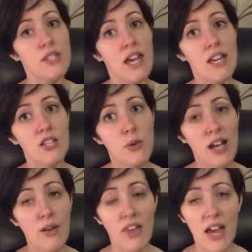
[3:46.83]
take into
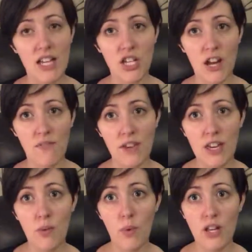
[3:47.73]
account the
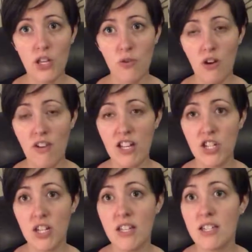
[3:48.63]
HIV when you are
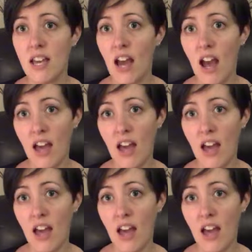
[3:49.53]
arranging, say,